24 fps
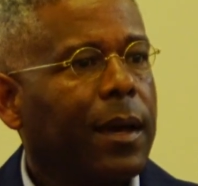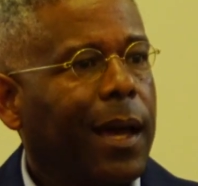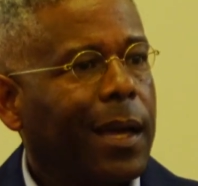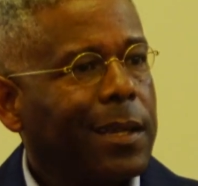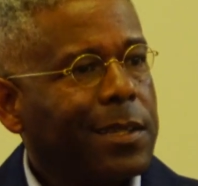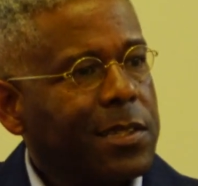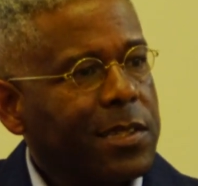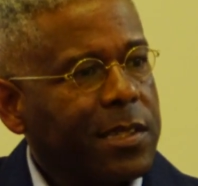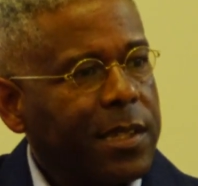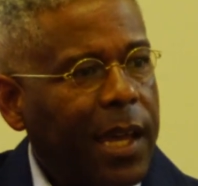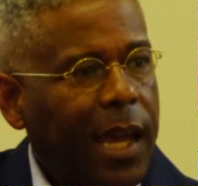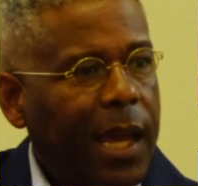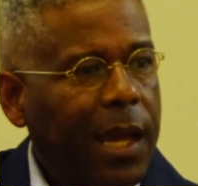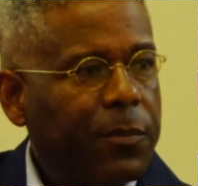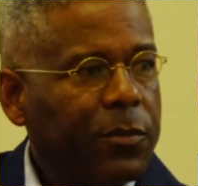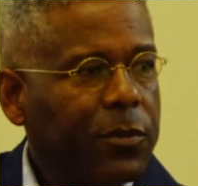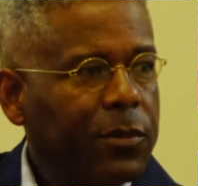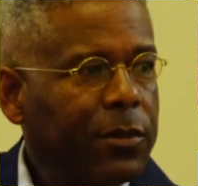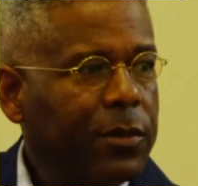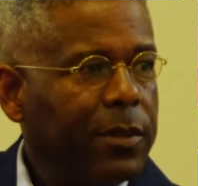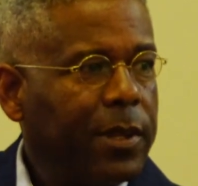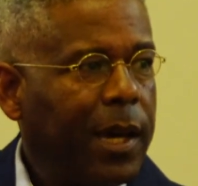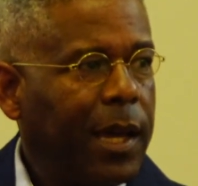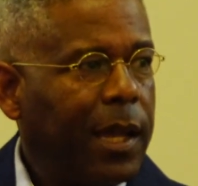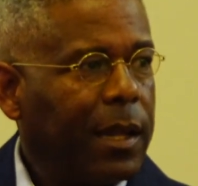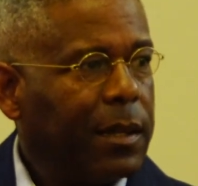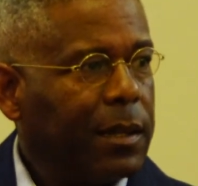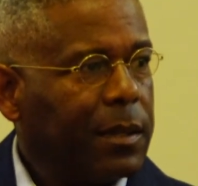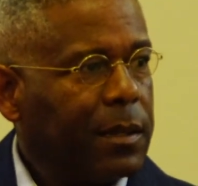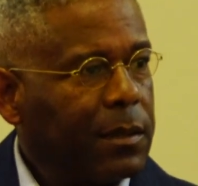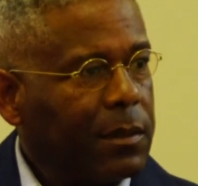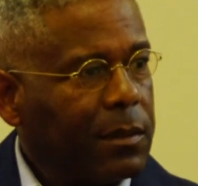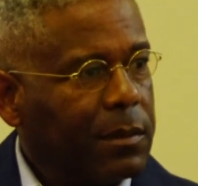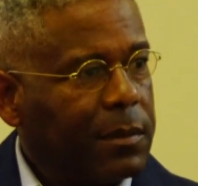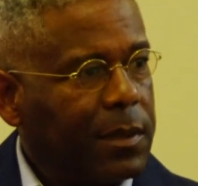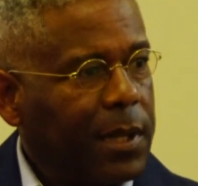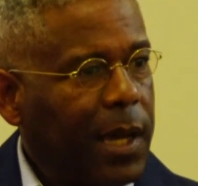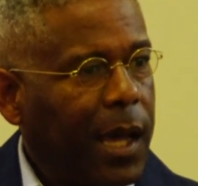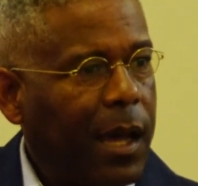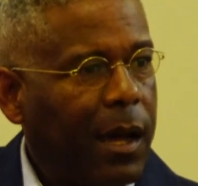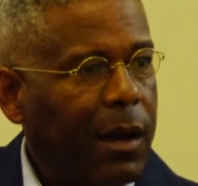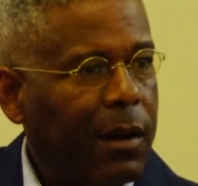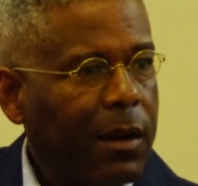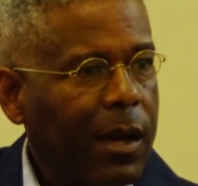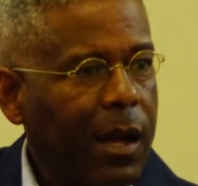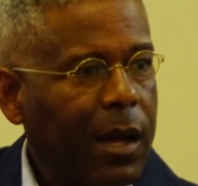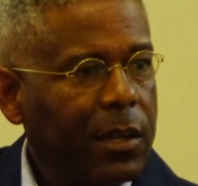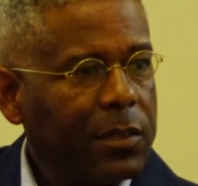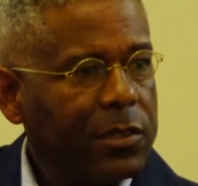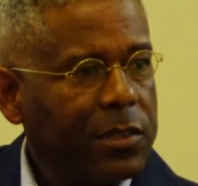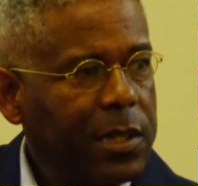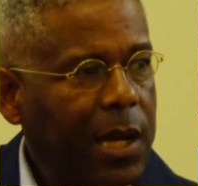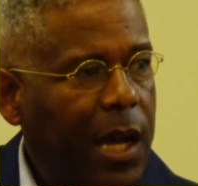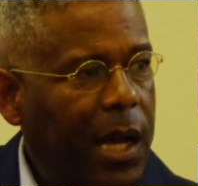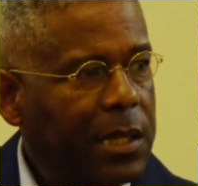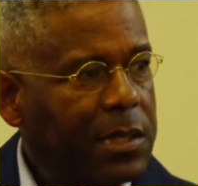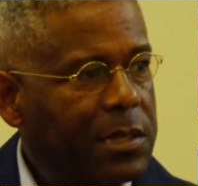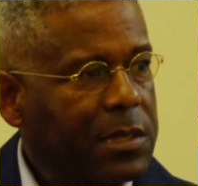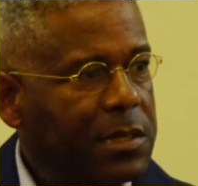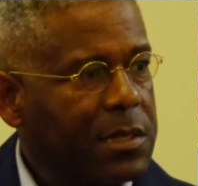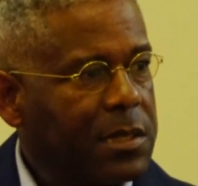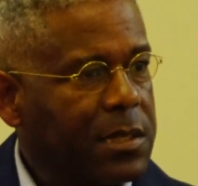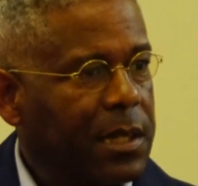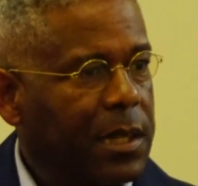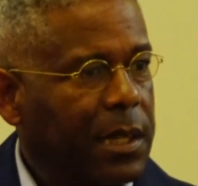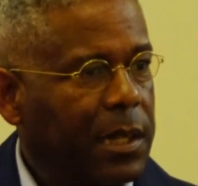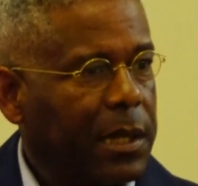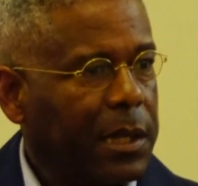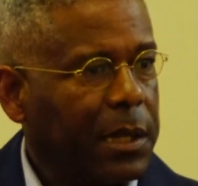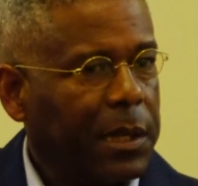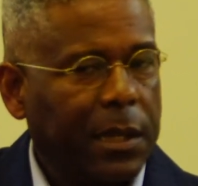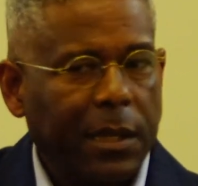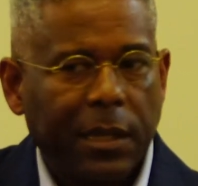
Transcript: I just came through that little town called Johnson City.